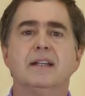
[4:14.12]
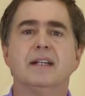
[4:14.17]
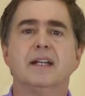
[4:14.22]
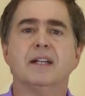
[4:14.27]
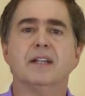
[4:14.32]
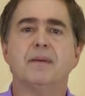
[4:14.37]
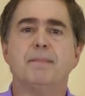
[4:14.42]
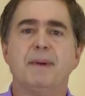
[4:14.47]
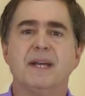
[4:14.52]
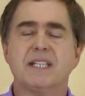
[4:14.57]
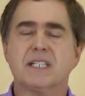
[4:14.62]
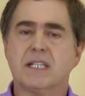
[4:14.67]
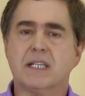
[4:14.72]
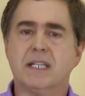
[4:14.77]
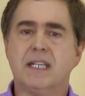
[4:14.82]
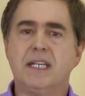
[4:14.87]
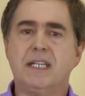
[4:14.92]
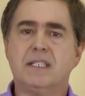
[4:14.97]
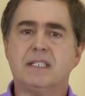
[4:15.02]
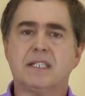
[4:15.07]
Well, the best
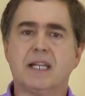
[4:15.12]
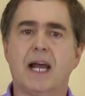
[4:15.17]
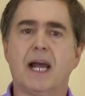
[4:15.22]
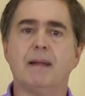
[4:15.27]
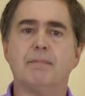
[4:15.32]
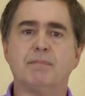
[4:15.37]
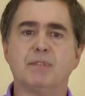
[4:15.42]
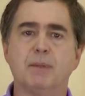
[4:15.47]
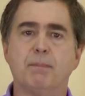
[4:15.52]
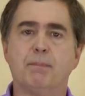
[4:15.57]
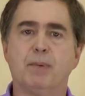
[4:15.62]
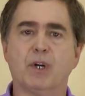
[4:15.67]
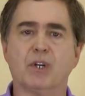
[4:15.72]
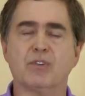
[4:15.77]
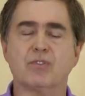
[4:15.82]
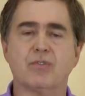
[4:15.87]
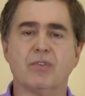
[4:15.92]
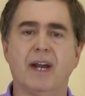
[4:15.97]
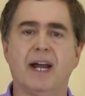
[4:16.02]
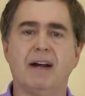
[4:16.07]
lead time to
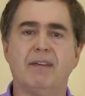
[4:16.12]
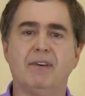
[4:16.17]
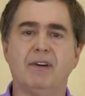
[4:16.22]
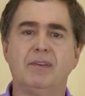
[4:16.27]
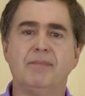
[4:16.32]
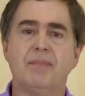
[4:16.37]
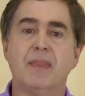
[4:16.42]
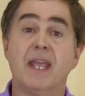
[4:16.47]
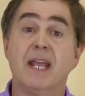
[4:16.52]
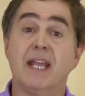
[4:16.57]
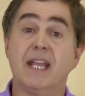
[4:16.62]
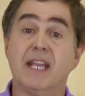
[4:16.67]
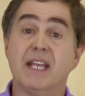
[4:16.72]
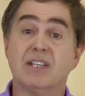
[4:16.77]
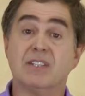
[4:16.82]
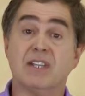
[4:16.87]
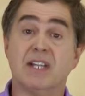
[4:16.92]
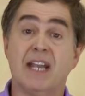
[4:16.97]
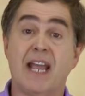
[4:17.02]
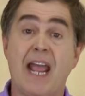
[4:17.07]
book travel
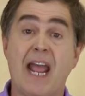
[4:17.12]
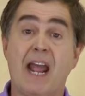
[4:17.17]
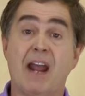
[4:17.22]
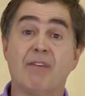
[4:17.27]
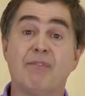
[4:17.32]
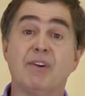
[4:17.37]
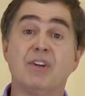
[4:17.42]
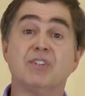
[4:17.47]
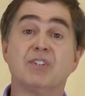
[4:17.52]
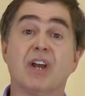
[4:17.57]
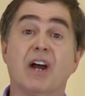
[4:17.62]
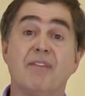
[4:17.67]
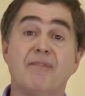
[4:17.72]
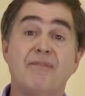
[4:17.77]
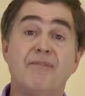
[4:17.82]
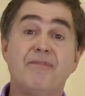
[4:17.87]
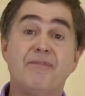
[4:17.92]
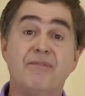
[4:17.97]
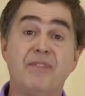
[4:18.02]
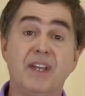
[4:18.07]
is an average of
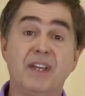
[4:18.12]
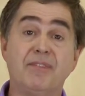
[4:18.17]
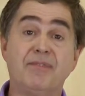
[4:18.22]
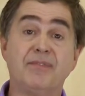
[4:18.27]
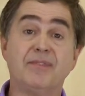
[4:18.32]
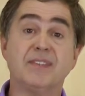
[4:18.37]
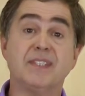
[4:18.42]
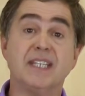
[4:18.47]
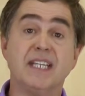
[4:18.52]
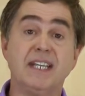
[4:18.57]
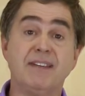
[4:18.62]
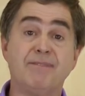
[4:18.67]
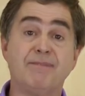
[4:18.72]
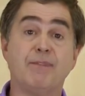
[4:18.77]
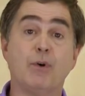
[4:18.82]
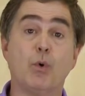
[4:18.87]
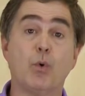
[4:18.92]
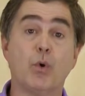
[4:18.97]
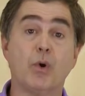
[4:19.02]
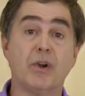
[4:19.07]

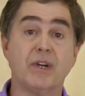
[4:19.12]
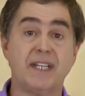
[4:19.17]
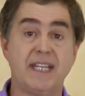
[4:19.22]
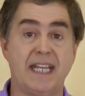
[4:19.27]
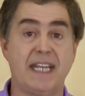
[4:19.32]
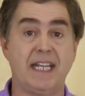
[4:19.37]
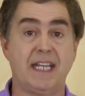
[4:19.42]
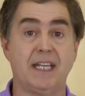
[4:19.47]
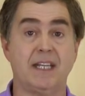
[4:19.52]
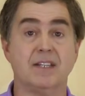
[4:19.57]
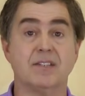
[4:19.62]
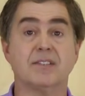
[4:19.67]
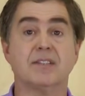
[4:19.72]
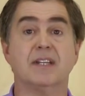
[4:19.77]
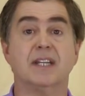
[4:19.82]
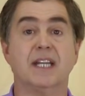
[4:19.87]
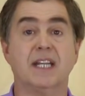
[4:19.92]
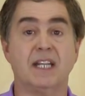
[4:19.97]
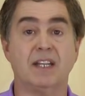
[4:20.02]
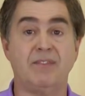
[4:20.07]
54 days
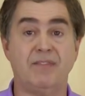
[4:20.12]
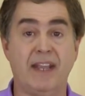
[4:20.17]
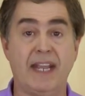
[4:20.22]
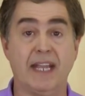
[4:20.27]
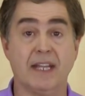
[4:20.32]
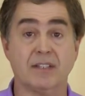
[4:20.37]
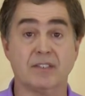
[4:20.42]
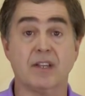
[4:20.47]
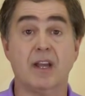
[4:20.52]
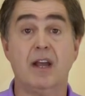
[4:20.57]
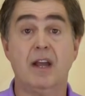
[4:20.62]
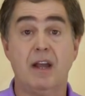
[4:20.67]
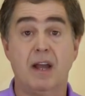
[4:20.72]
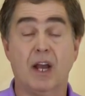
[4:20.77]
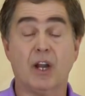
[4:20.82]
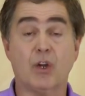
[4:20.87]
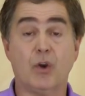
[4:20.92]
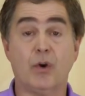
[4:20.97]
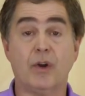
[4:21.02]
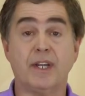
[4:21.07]
in advance,
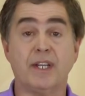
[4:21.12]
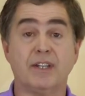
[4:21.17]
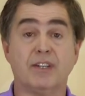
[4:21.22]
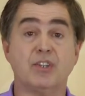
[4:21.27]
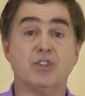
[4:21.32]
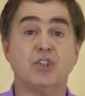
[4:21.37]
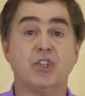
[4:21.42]
according to